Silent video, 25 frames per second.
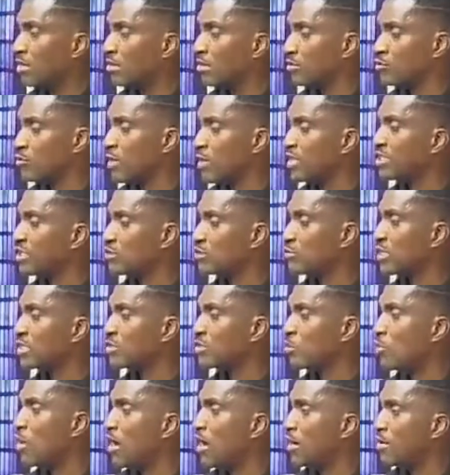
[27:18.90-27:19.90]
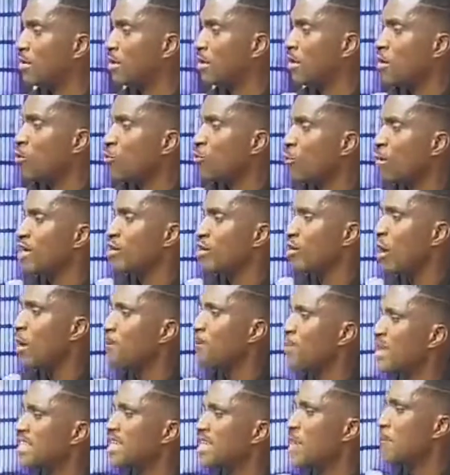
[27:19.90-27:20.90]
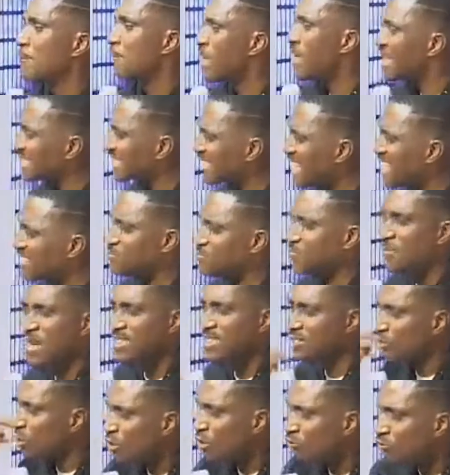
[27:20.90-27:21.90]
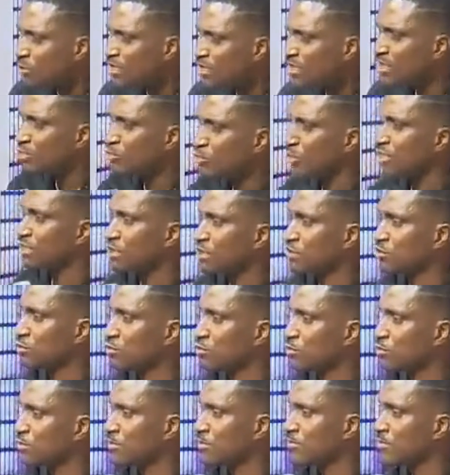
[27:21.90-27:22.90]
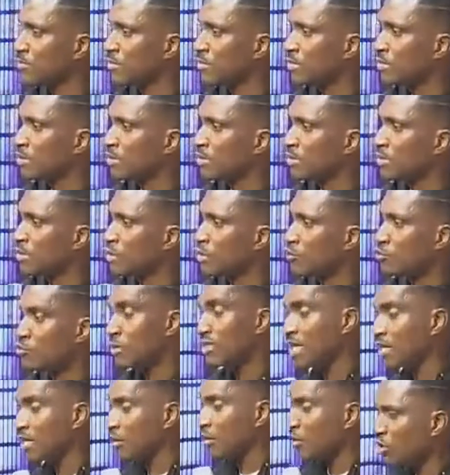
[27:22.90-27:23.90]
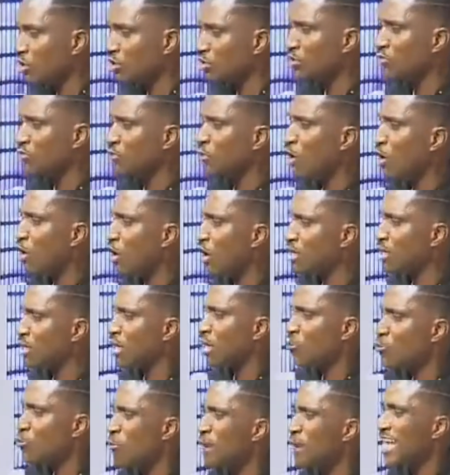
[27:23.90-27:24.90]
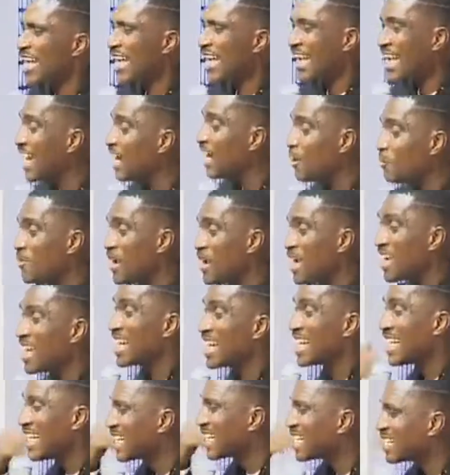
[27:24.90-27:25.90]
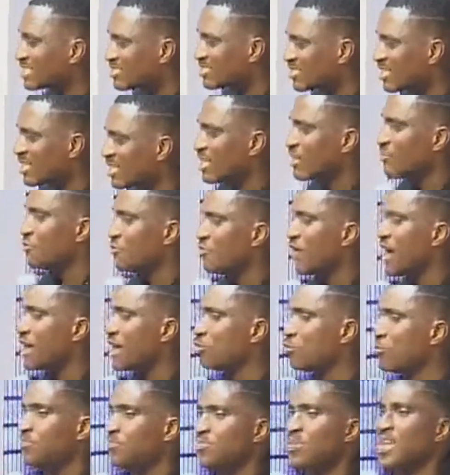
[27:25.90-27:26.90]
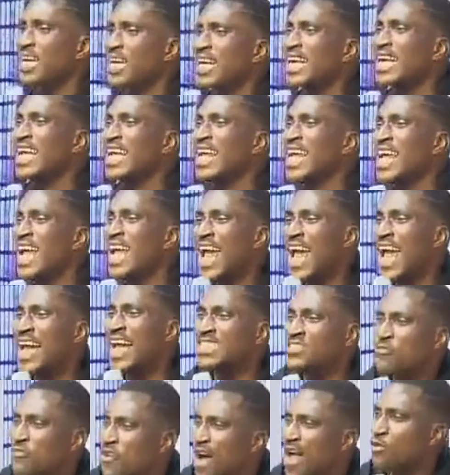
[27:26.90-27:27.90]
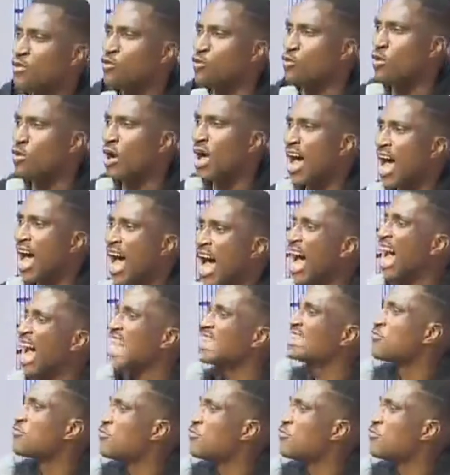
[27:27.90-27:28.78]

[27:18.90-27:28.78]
twenty twenty-one will not be the Master's Place of twenty twenty-two. To the glory of God, we keep increasing in value. Create value. Add